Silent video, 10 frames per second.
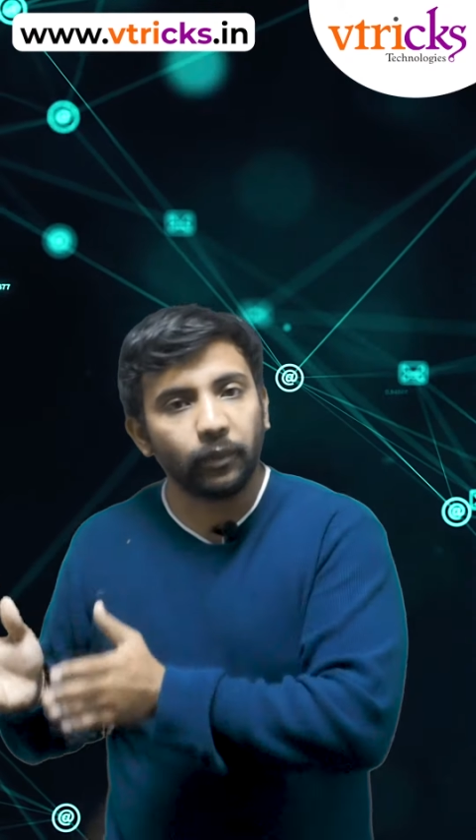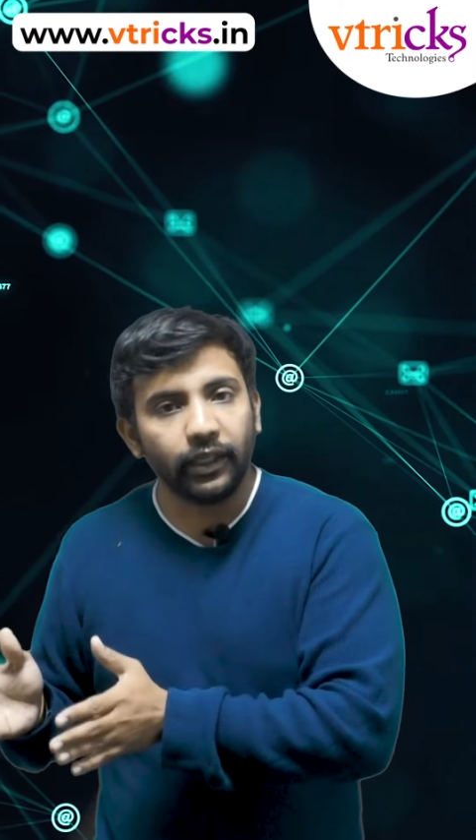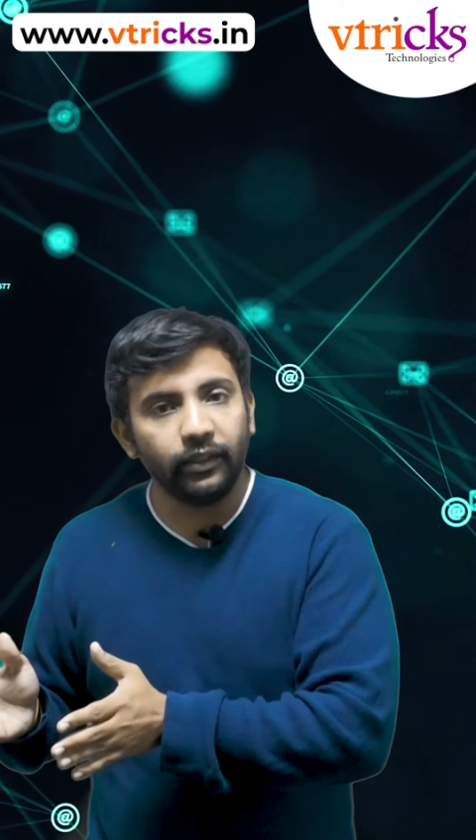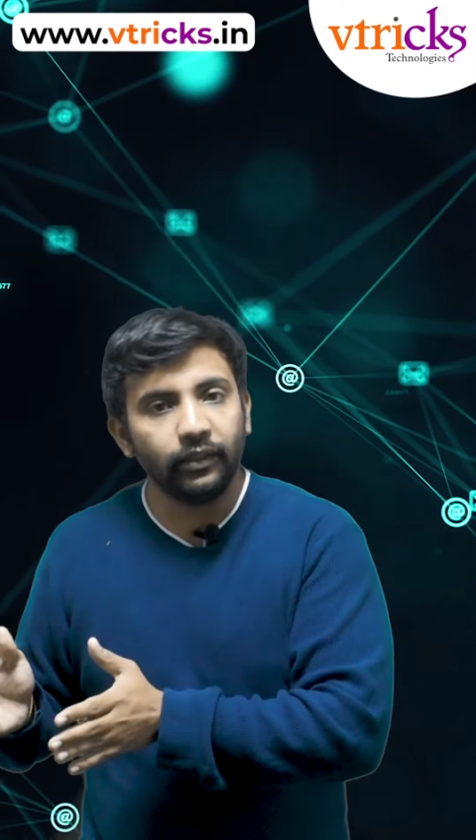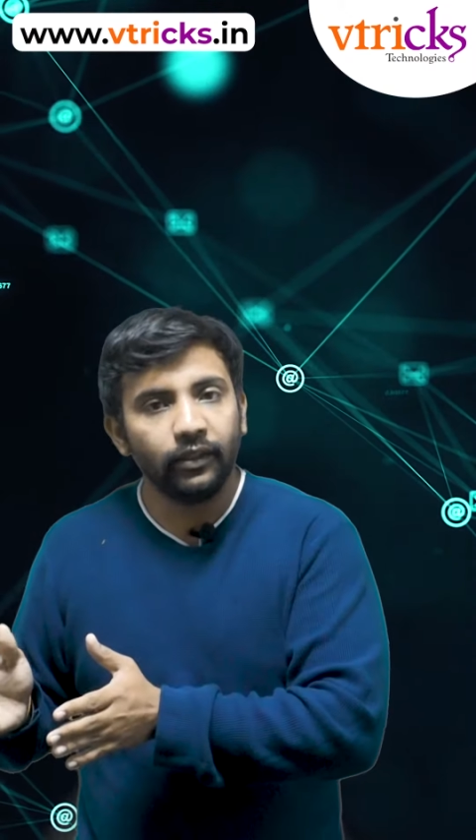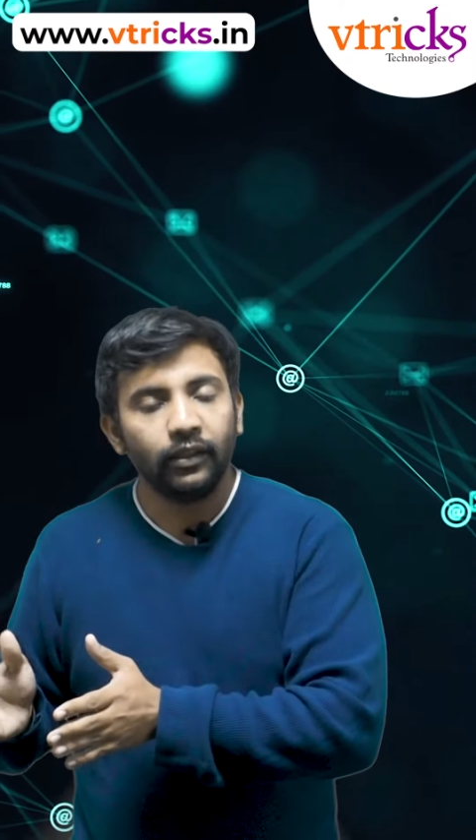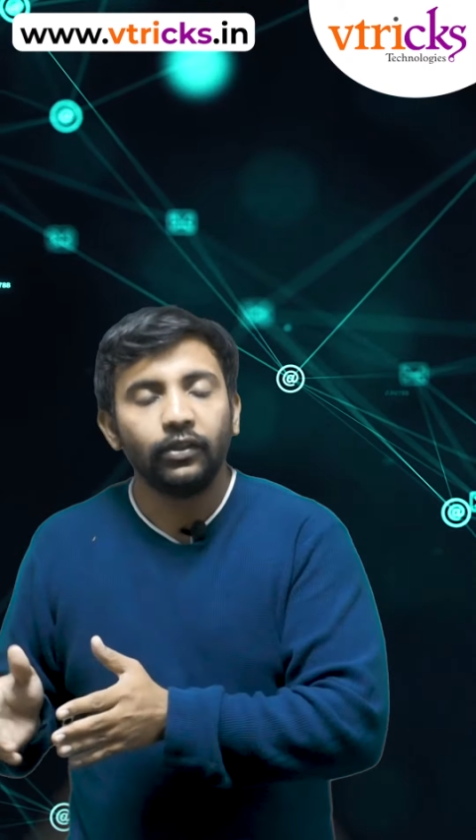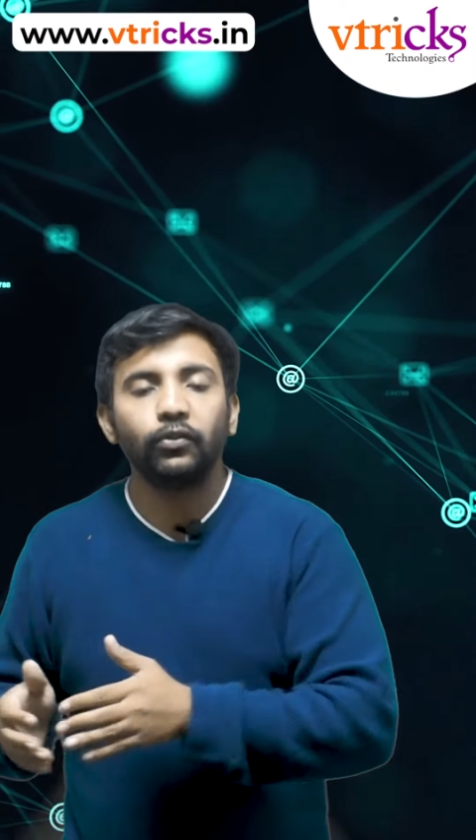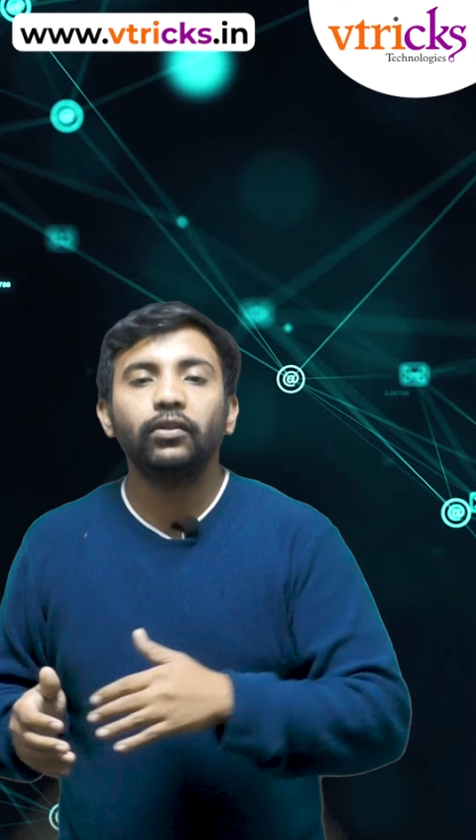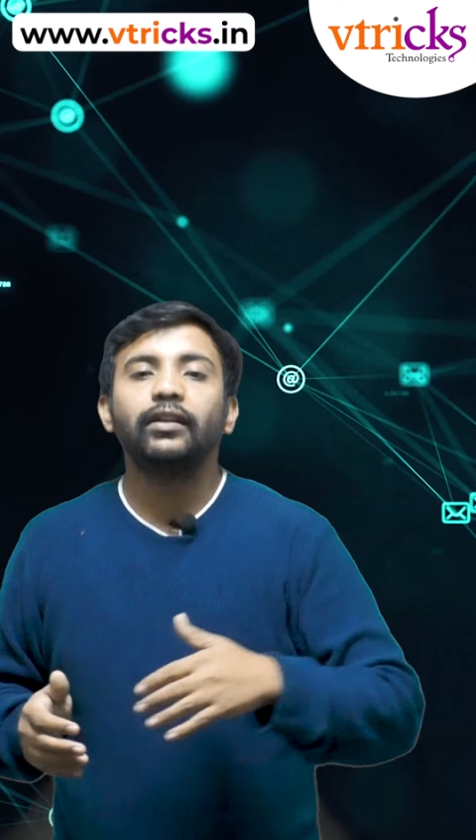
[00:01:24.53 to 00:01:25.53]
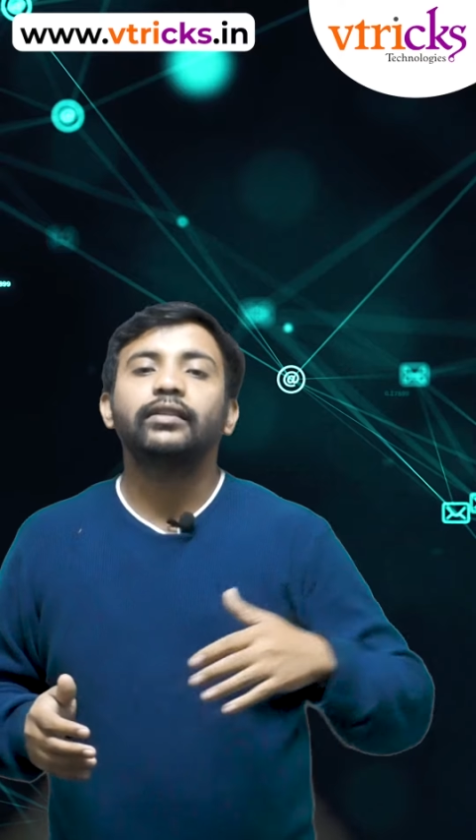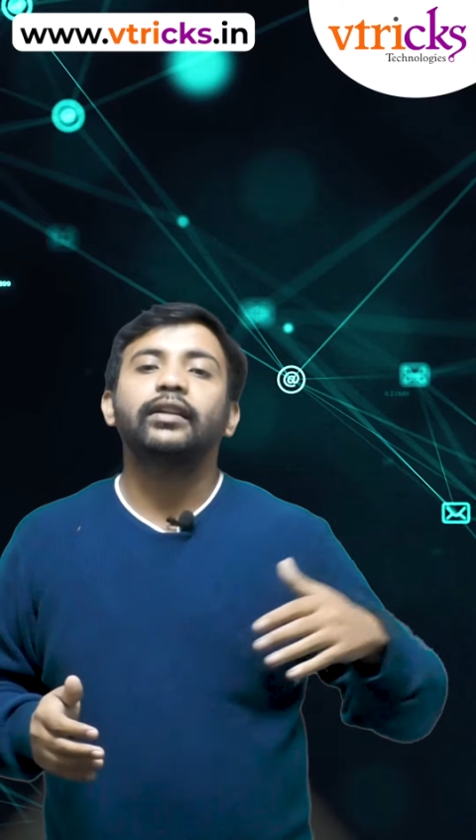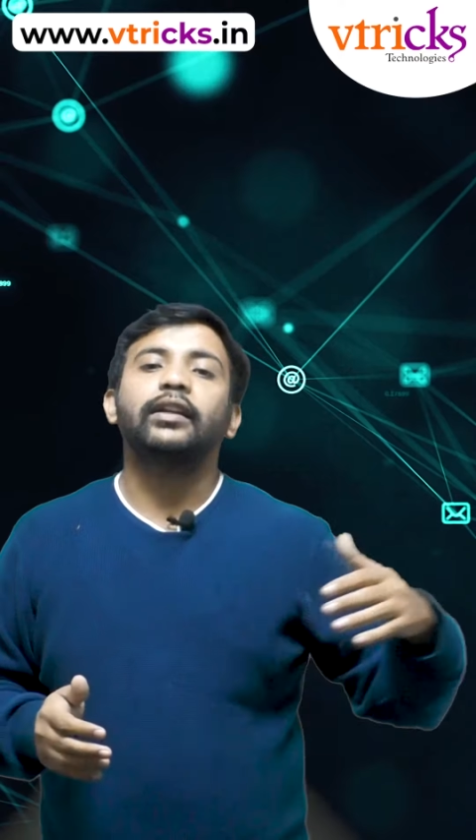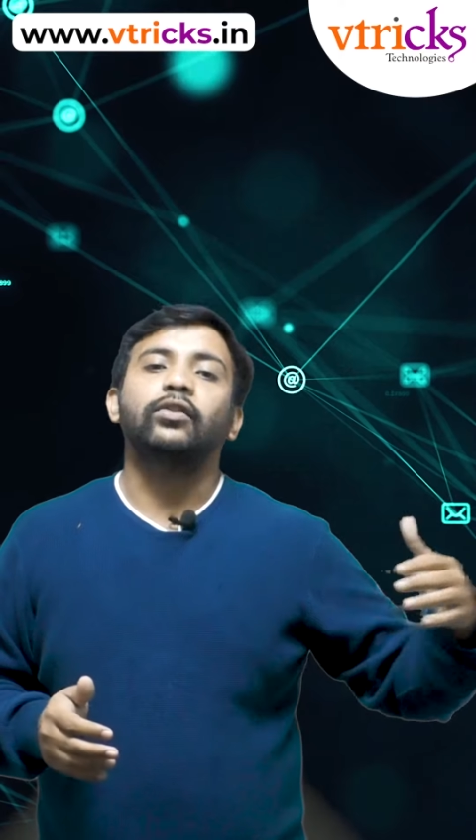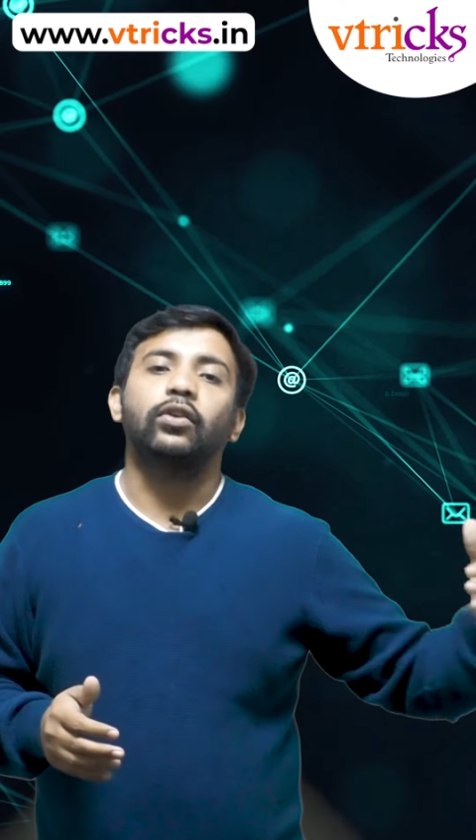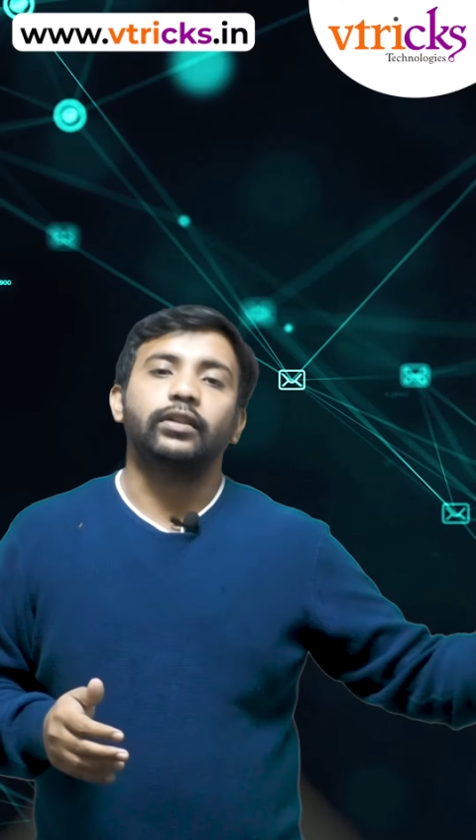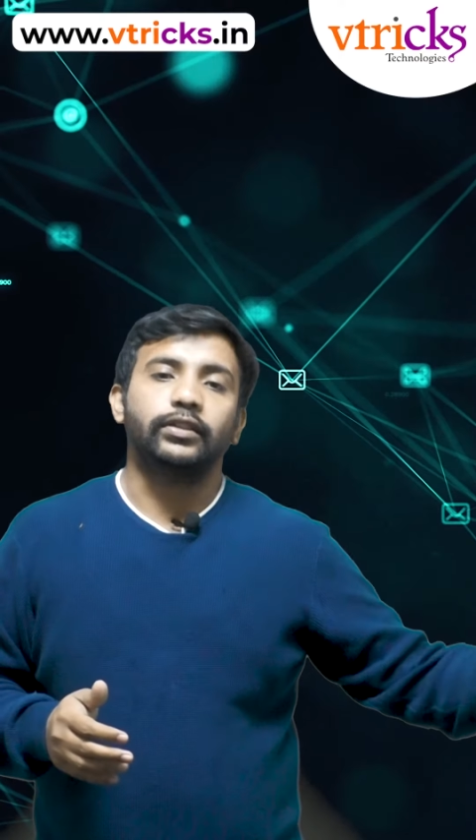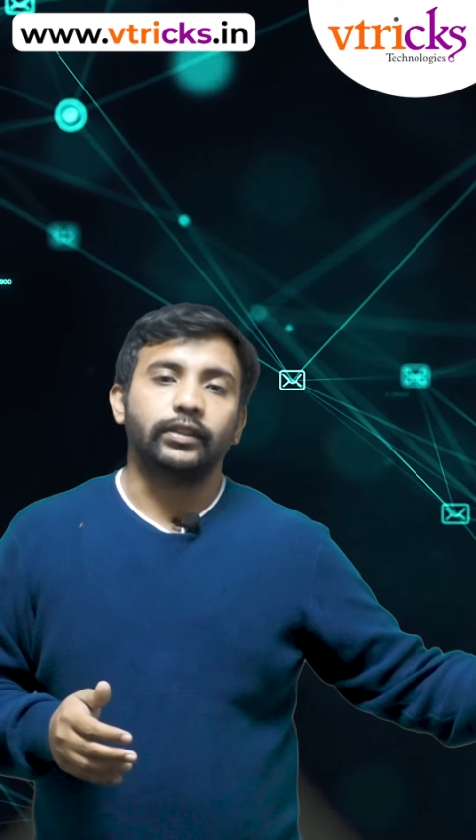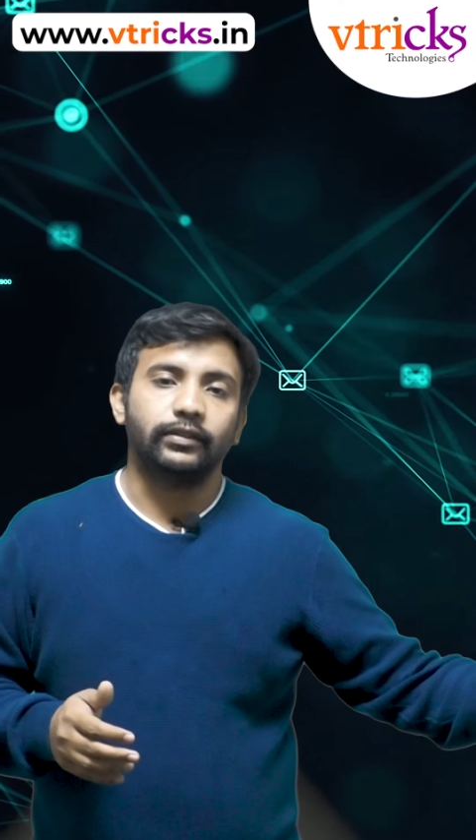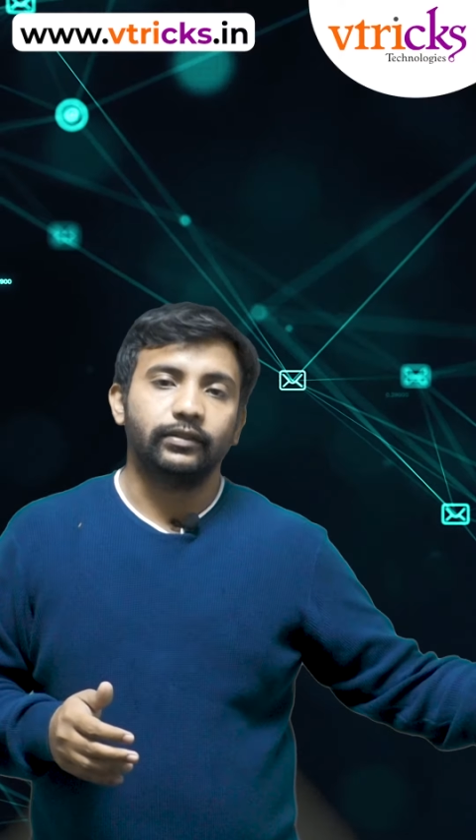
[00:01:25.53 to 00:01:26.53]
domain, you learn the
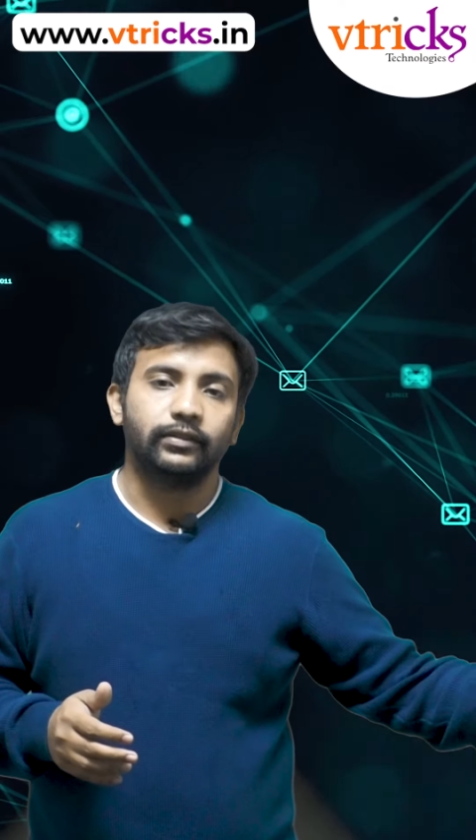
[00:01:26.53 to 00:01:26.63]
technology.